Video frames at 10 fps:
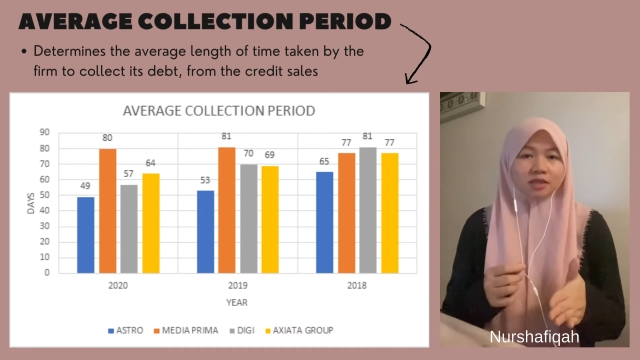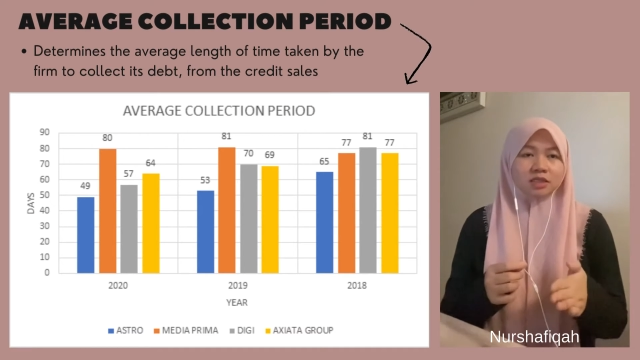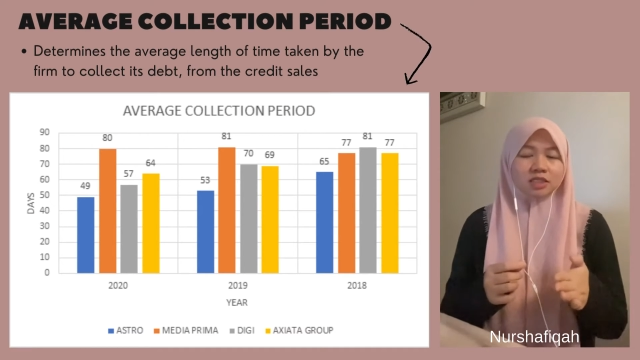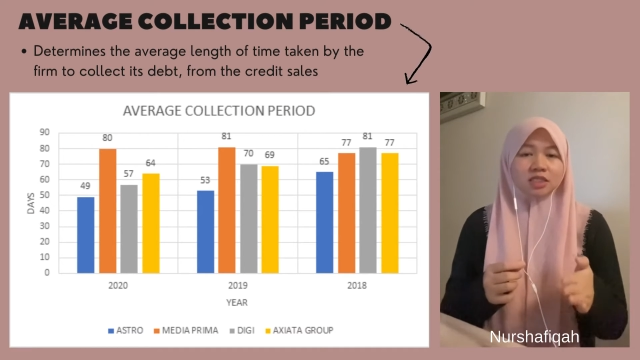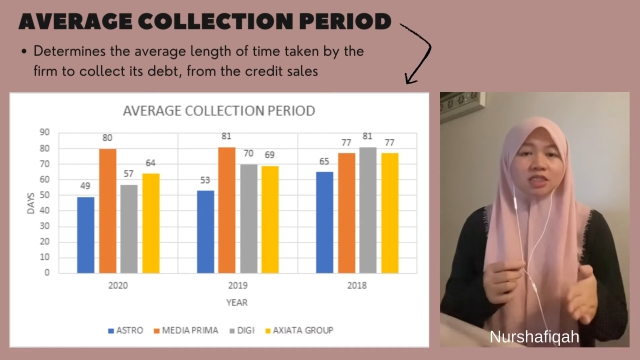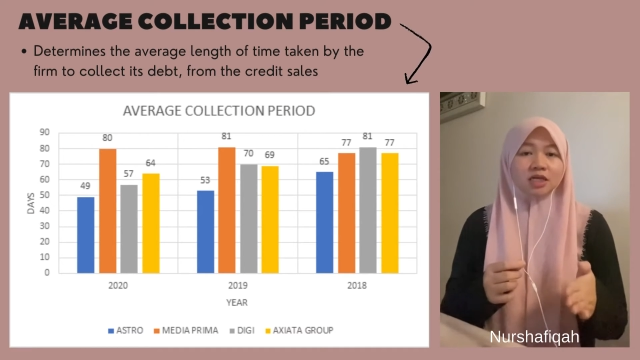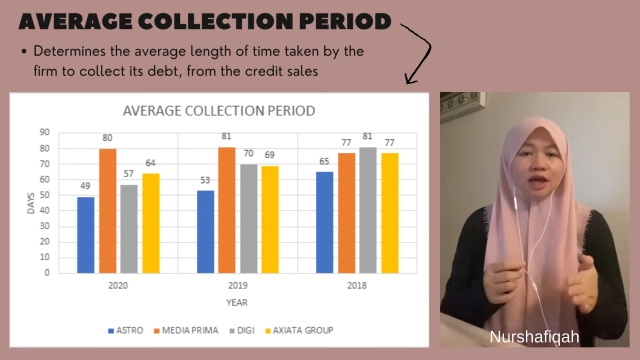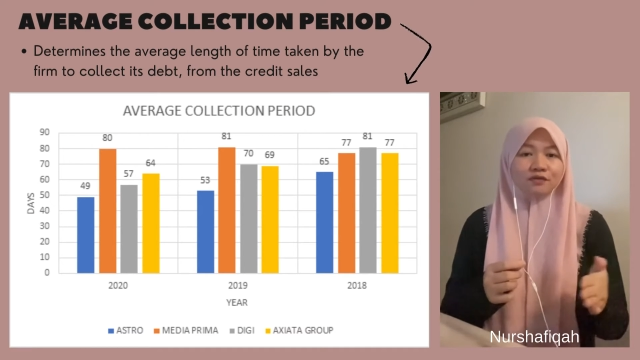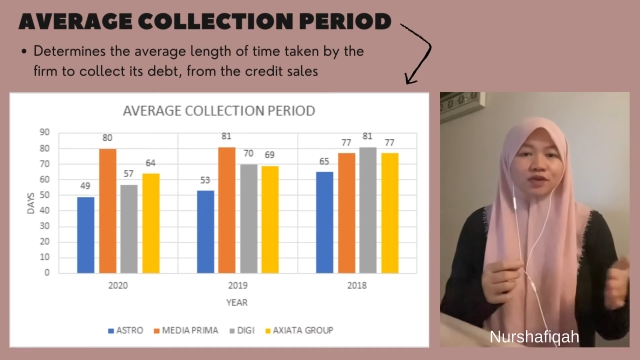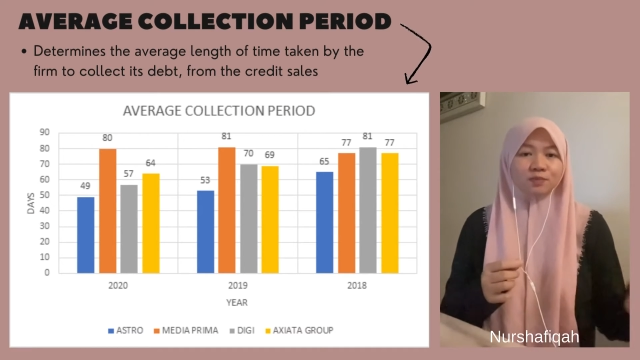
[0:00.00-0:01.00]
DG
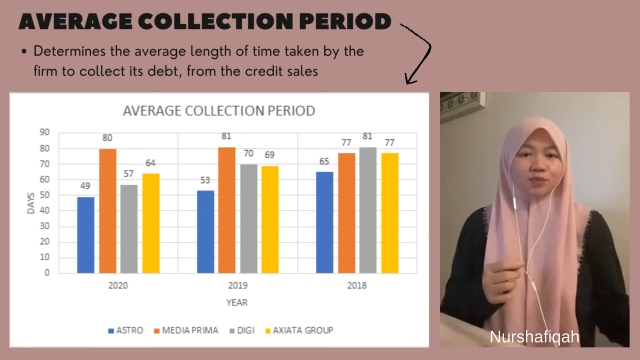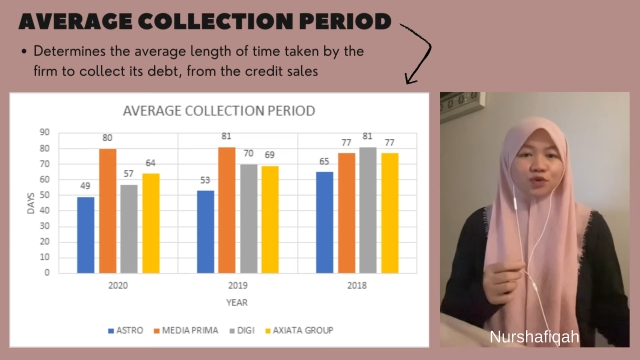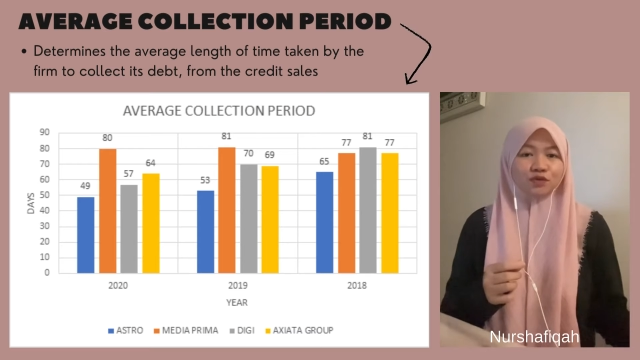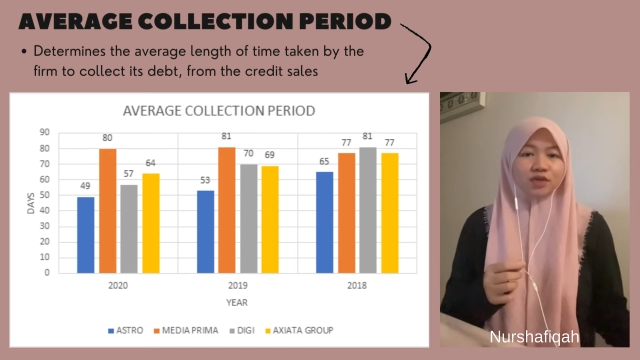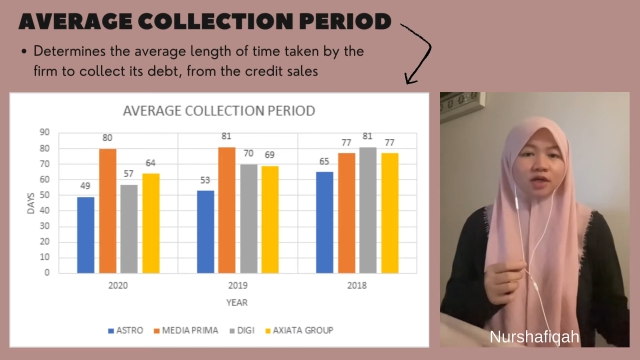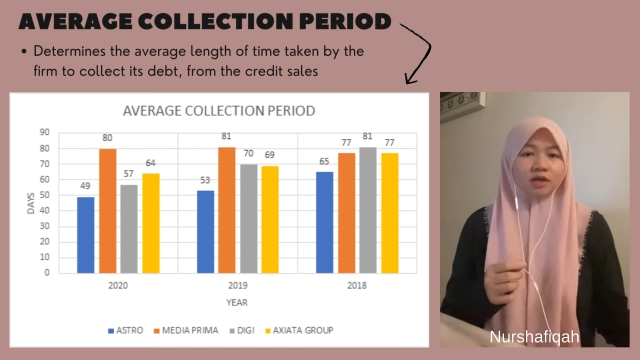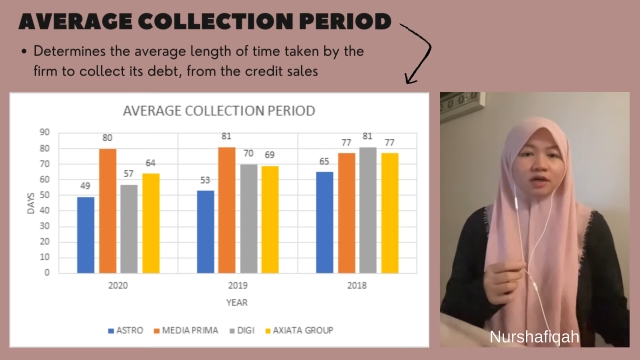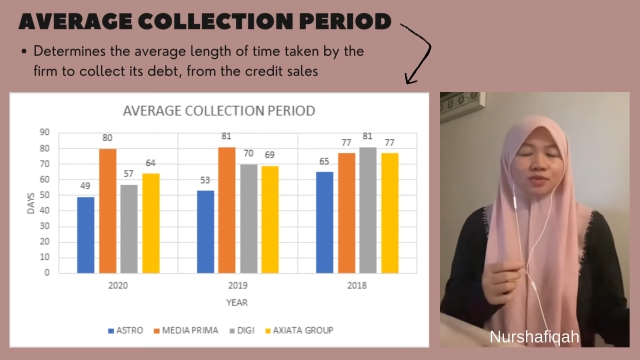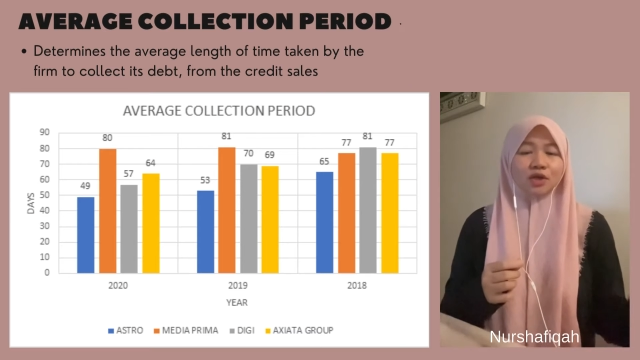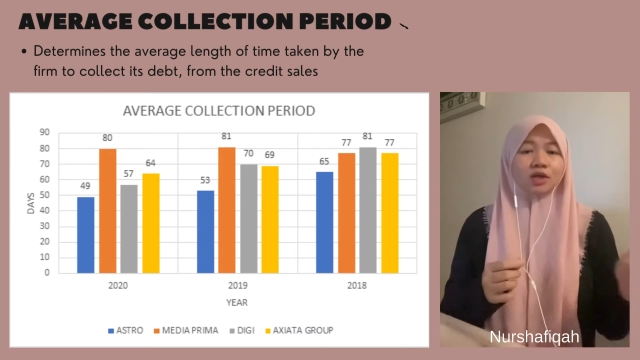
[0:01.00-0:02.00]
have improved
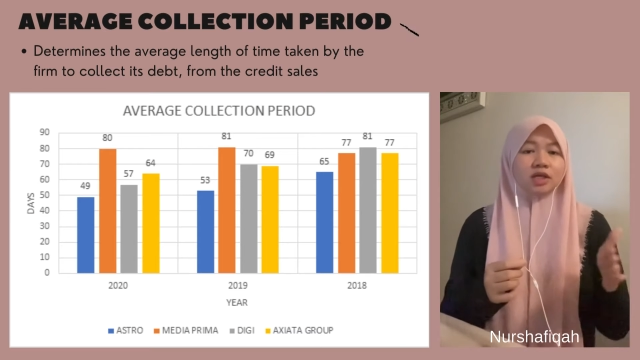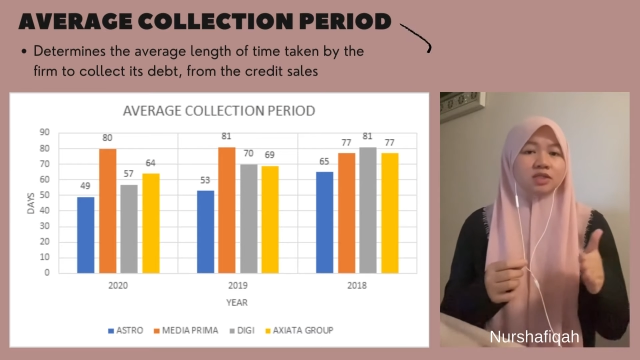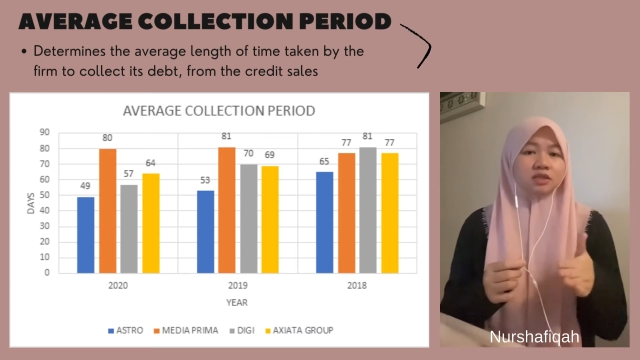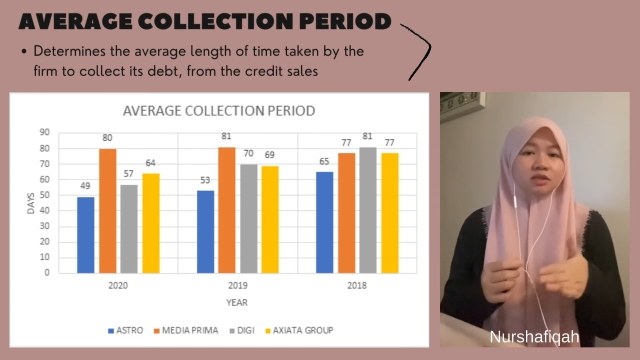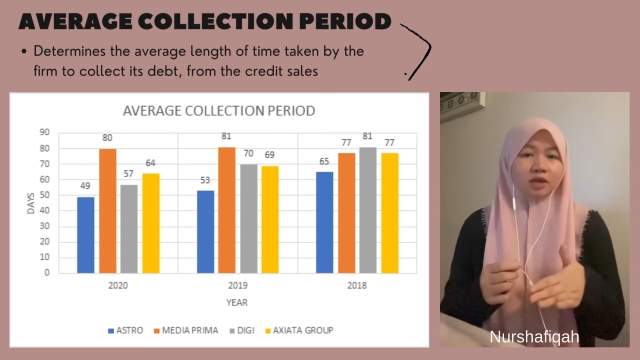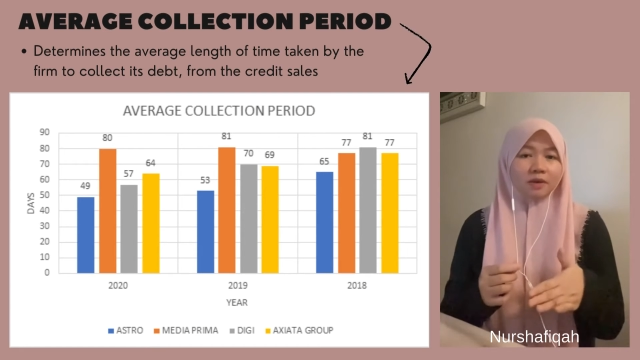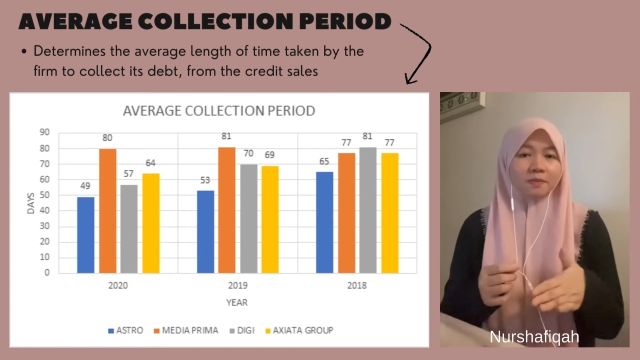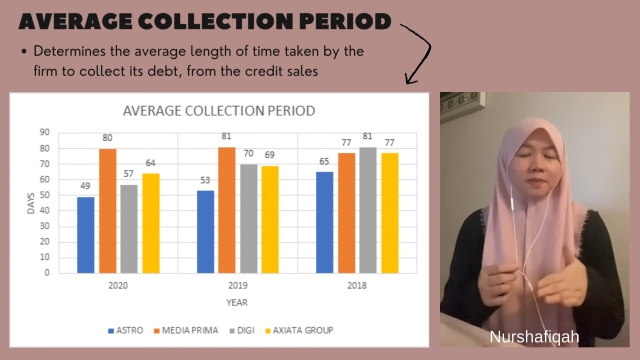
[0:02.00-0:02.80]
their collection debt